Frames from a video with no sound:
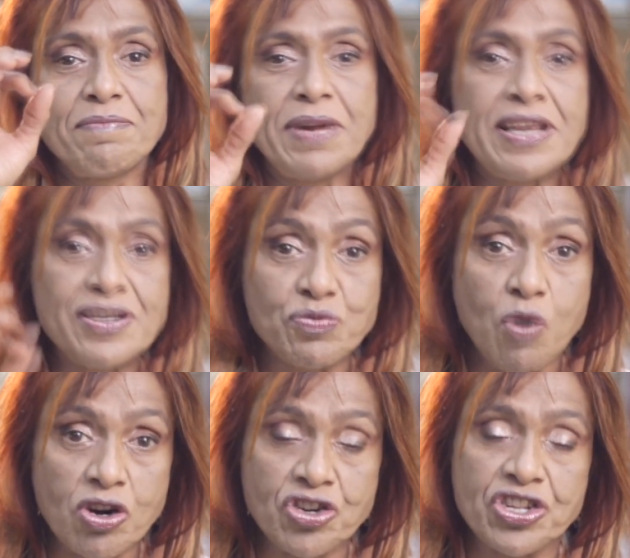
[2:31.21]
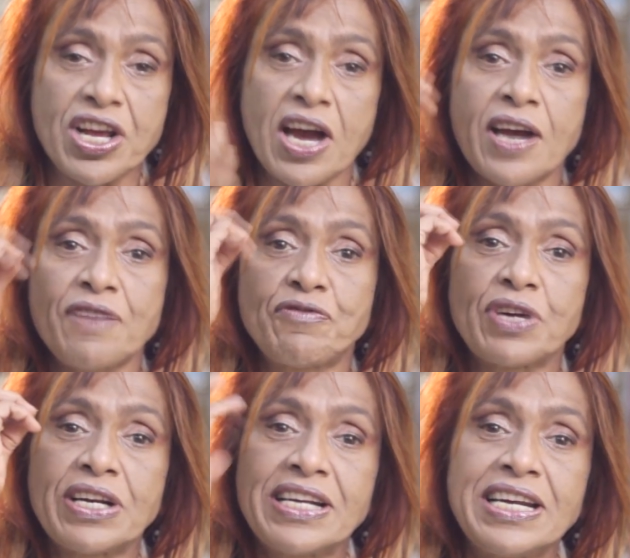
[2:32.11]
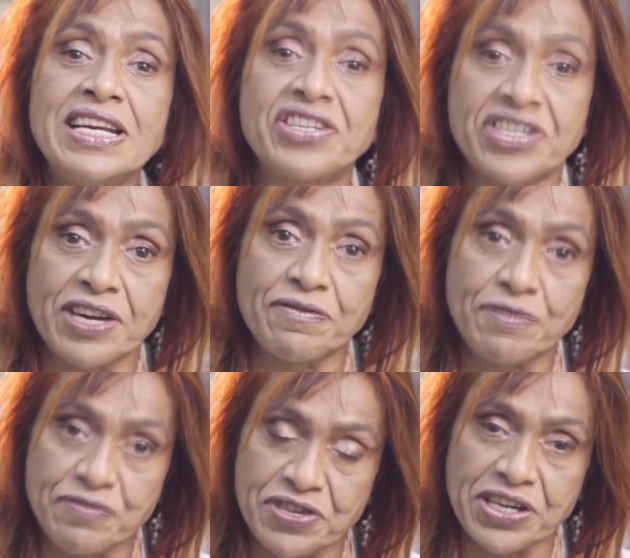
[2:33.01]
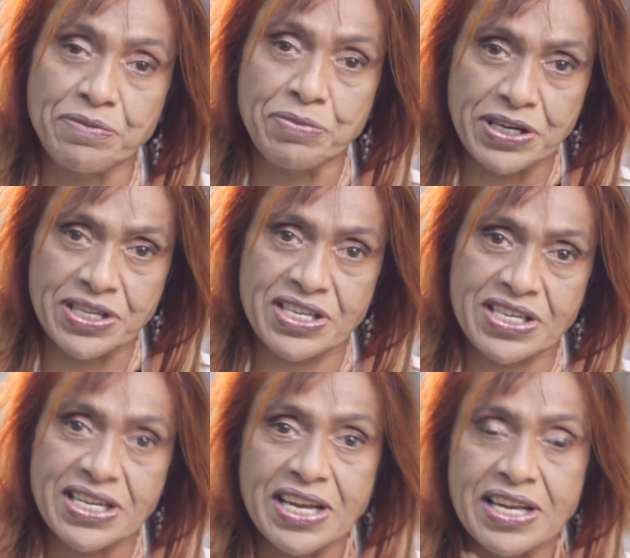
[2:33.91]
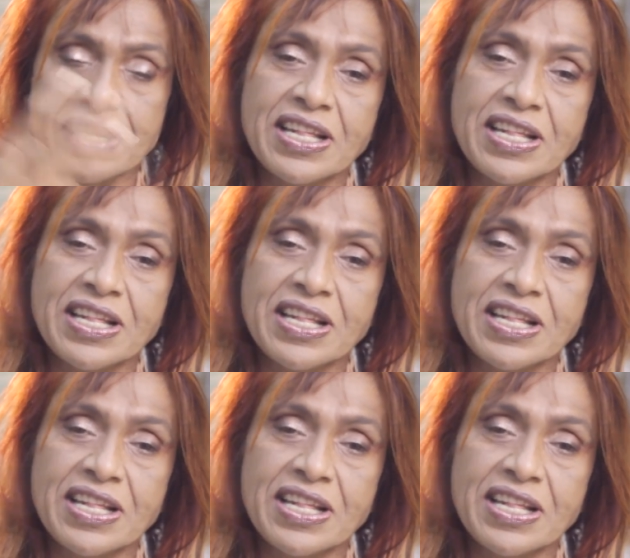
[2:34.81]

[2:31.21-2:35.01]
please wash the eye for at least 10-15 minutes.